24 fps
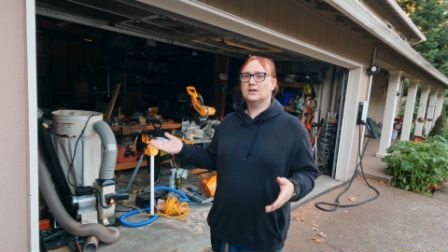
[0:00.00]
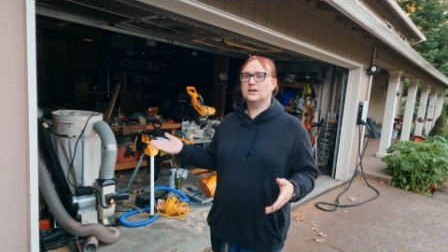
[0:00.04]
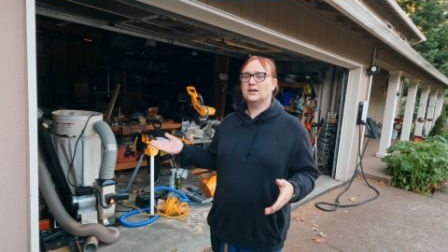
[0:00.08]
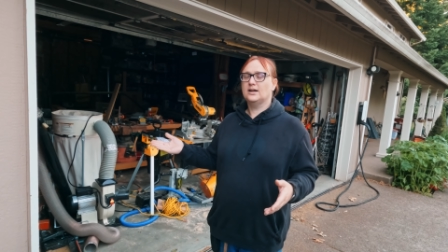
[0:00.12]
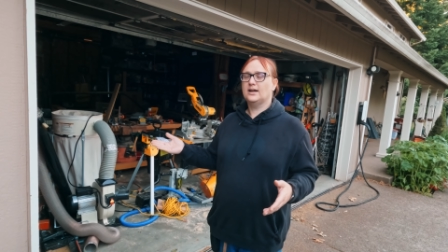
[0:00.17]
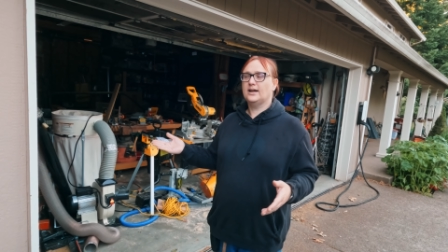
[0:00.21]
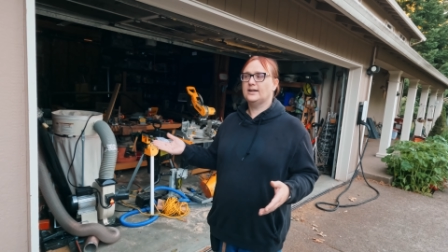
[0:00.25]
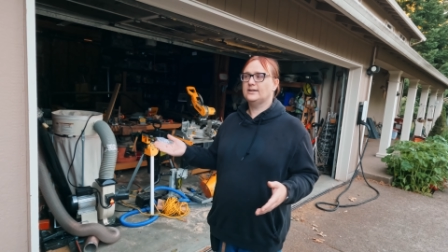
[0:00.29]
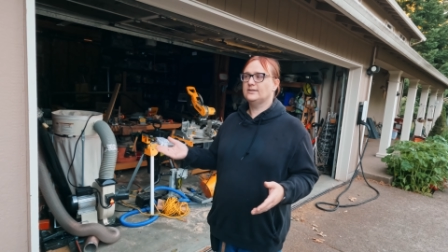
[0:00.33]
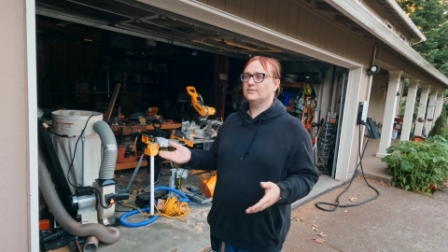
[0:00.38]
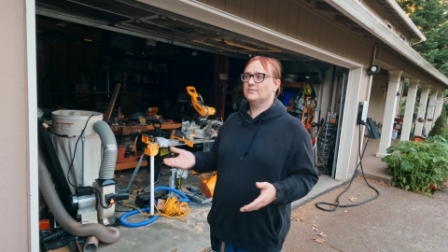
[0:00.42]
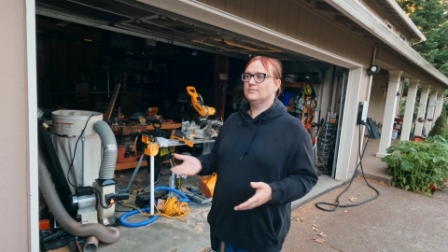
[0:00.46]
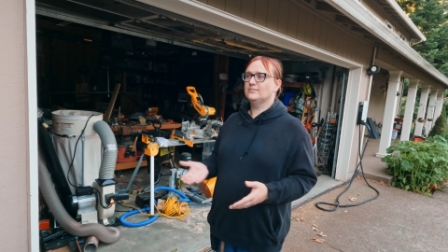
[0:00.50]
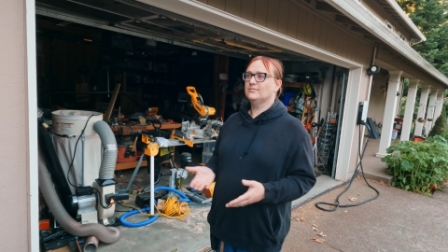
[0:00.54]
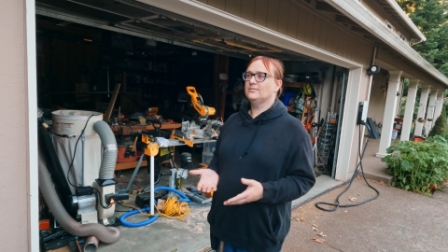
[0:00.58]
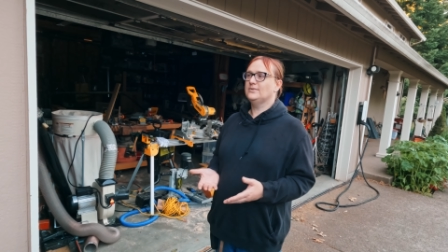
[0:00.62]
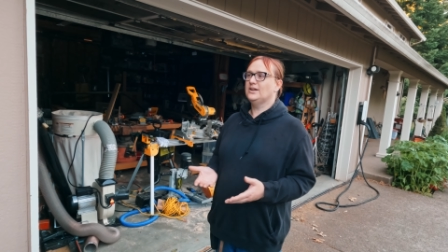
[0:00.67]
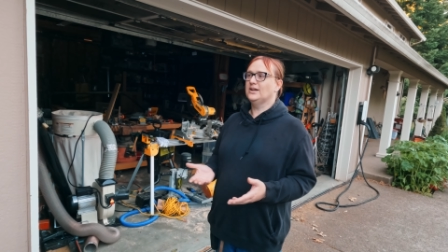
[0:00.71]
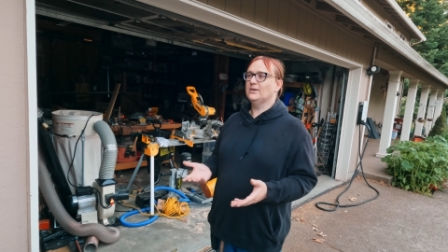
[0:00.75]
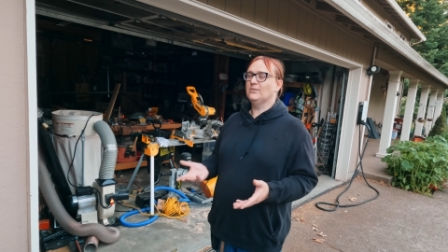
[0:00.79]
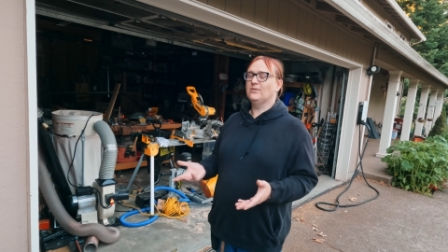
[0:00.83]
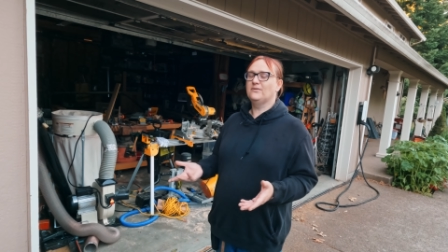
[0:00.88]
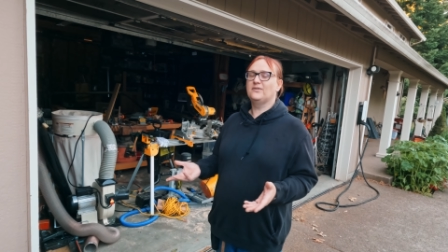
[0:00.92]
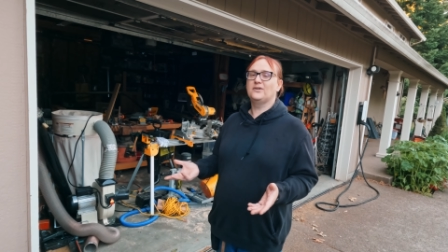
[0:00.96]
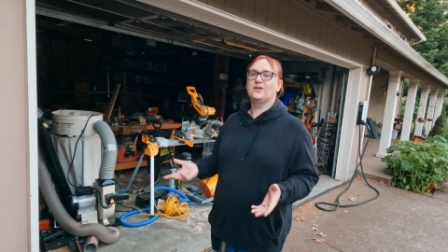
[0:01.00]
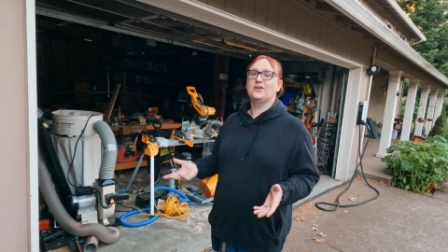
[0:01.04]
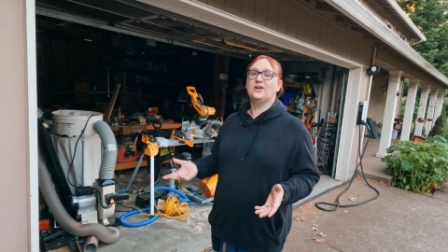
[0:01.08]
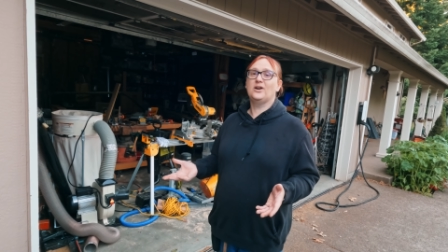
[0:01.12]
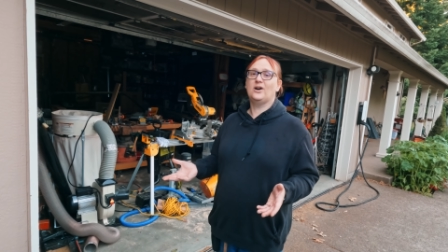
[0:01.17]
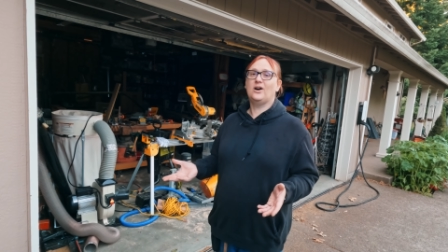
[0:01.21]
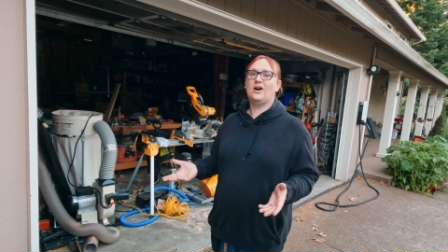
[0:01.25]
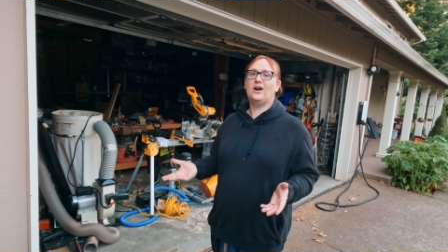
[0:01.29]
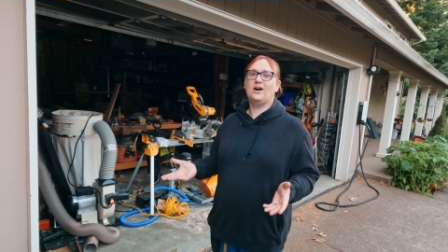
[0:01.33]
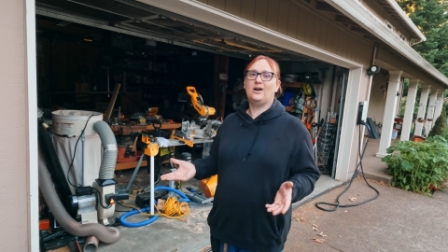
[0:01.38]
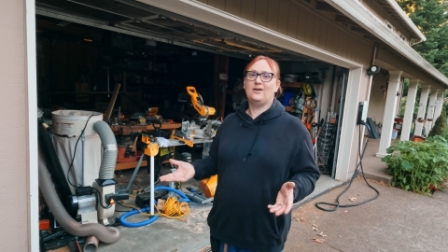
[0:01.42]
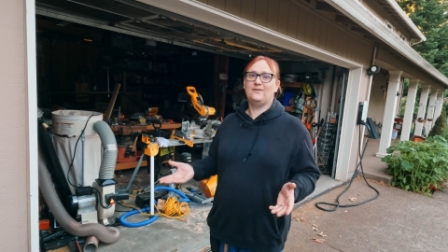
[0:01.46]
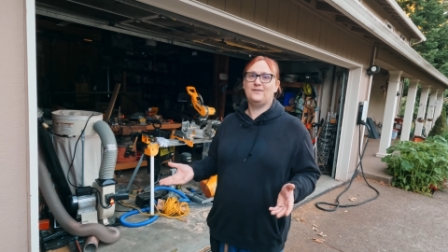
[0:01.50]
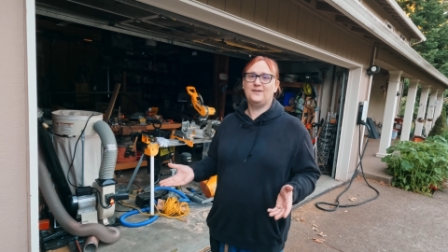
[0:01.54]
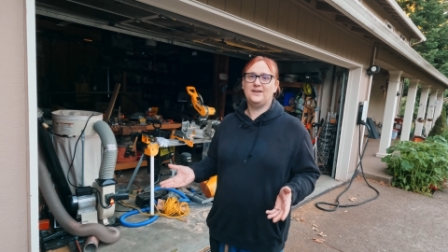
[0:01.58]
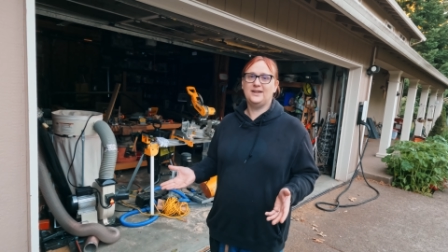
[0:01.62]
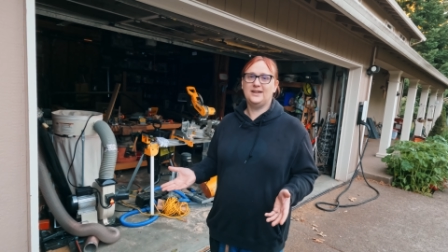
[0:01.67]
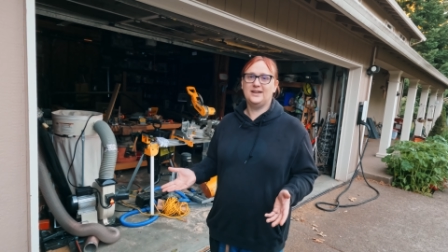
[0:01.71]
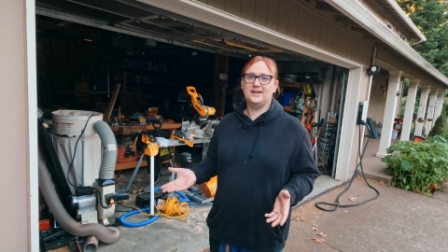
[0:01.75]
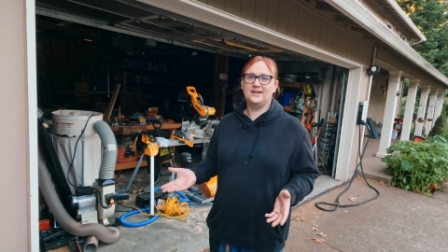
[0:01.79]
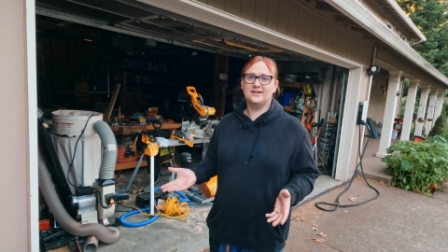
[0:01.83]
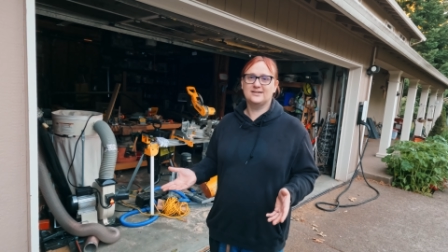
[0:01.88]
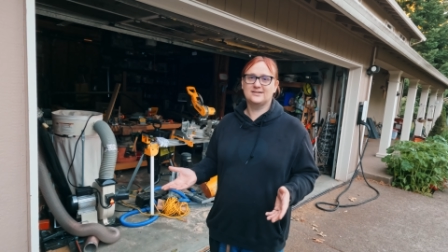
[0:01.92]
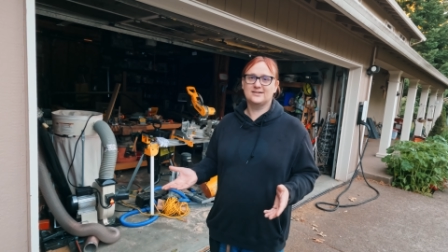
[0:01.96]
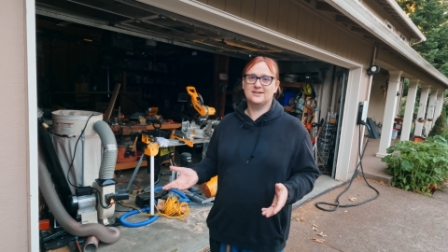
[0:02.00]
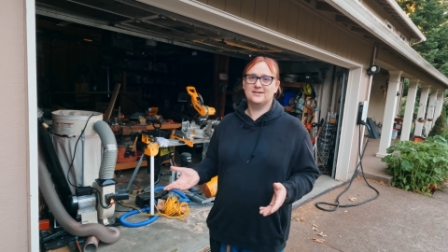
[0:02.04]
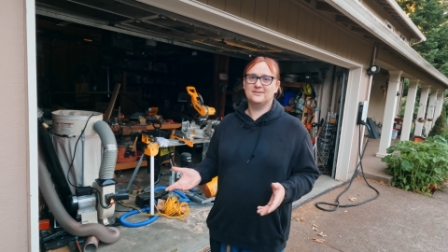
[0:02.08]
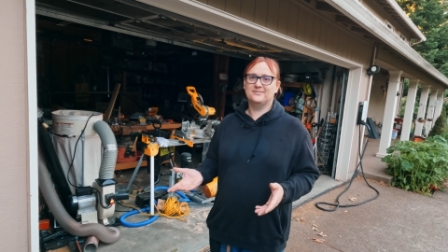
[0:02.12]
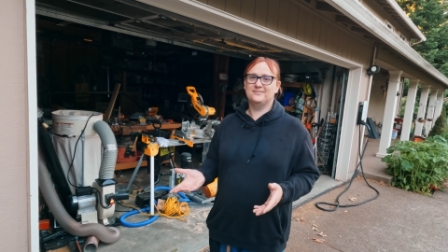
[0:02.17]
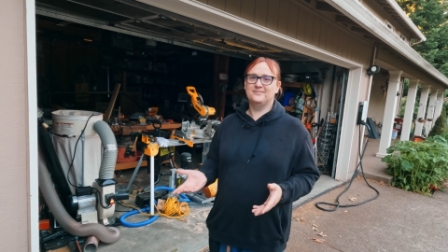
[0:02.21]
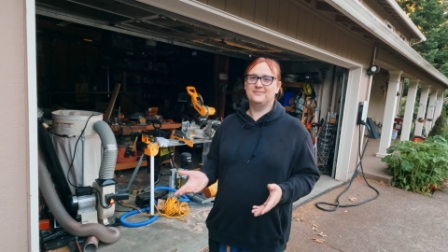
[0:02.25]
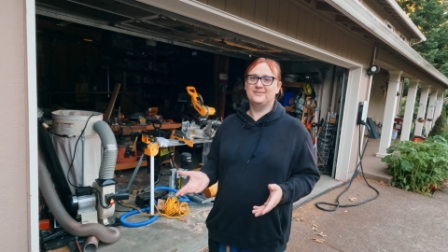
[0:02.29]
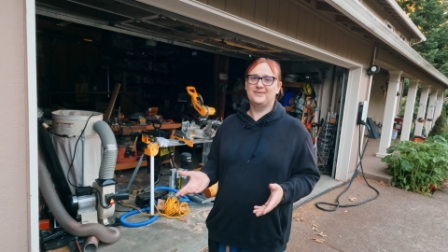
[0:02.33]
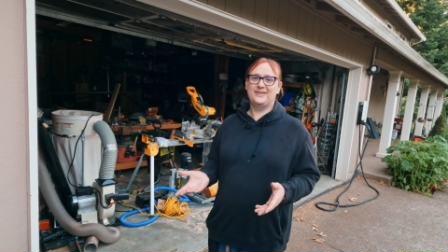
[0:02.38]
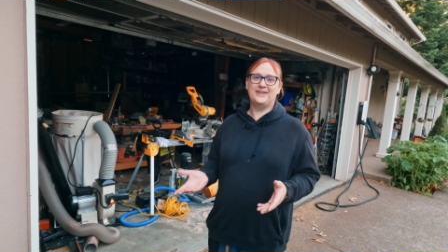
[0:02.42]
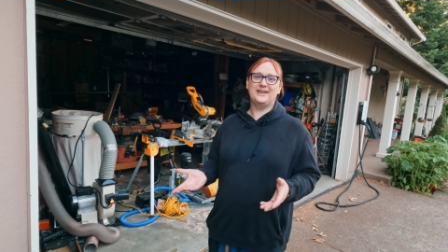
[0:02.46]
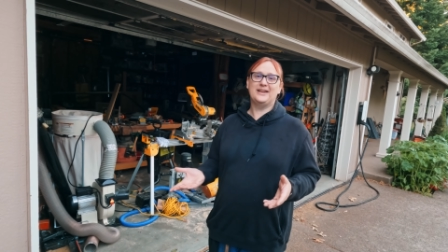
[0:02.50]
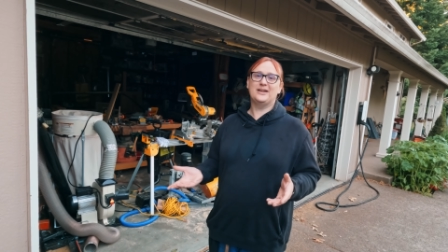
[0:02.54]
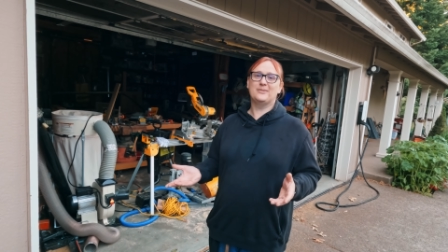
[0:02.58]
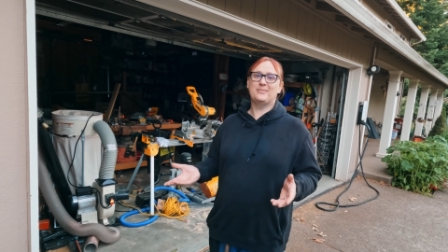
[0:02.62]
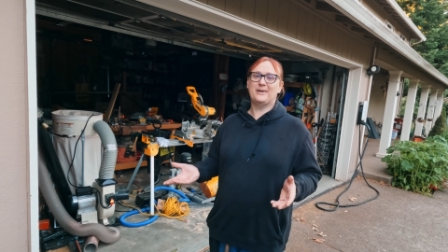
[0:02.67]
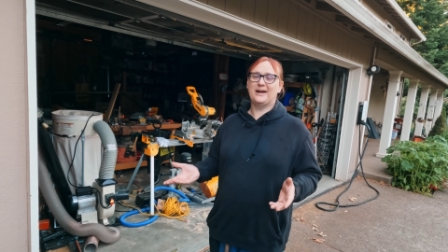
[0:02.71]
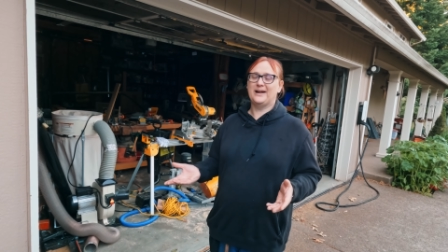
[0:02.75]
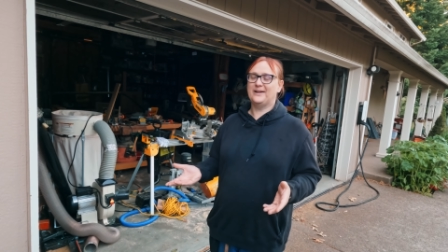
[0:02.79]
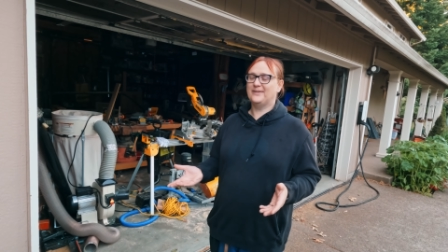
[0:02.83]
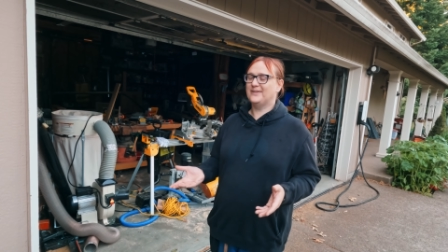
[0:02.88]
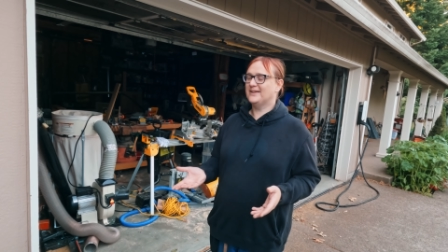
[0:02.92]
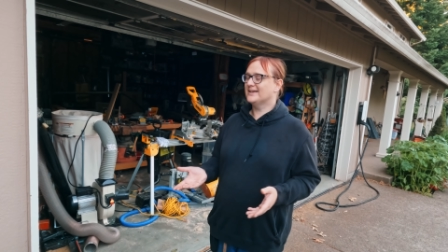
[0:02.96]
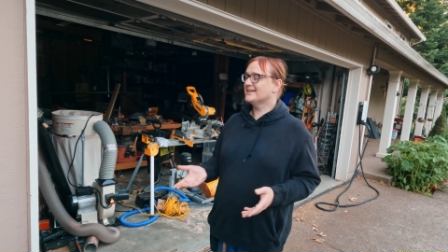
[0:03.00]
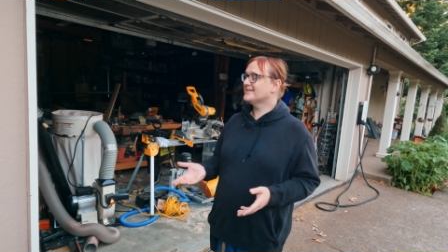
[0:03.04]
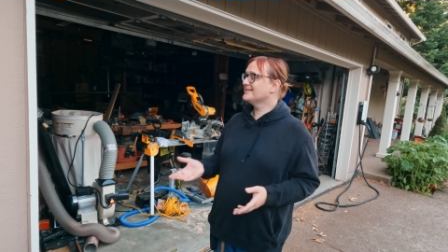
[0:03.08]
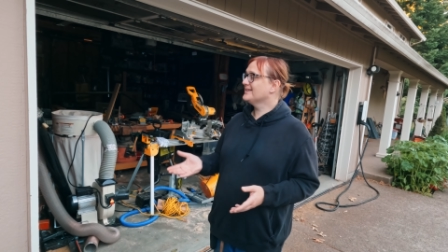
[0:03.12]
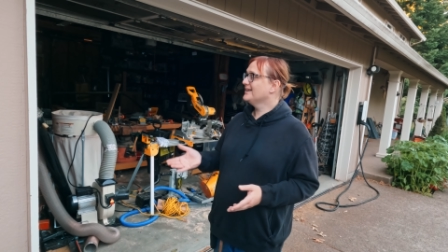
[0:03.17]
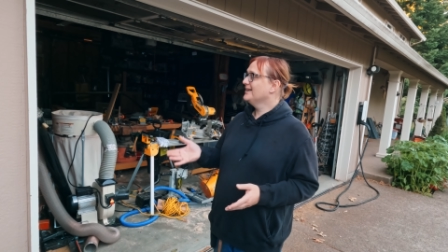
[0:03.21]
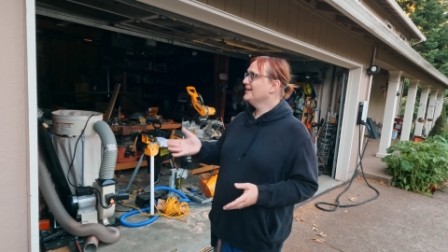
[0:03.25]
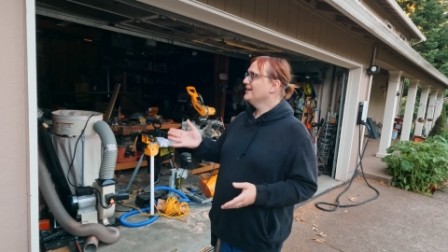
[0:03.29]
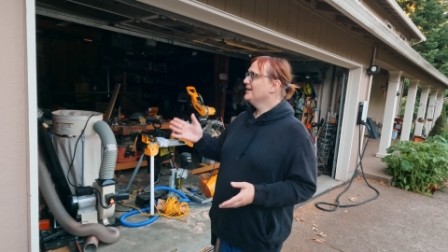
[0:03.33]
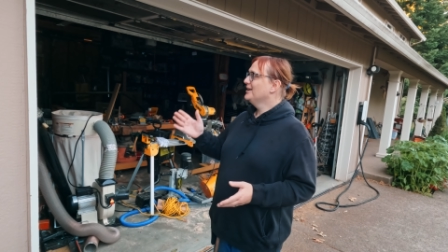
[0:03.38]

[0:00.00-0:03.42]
and you know, we've only got half a year to think about this,